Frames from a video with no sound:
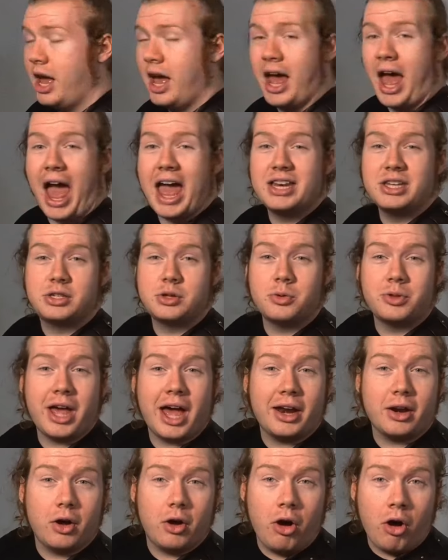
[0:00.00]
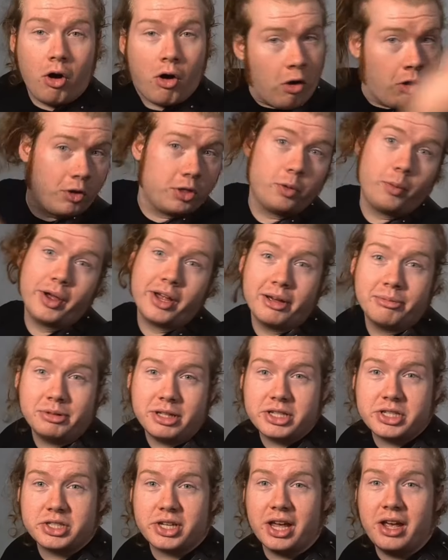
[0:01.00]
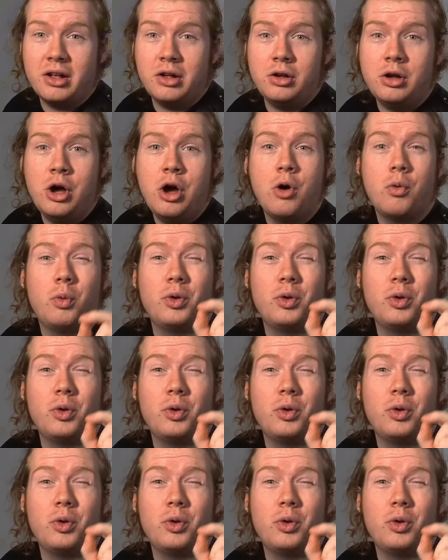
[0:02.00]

and do that all the way up the scale,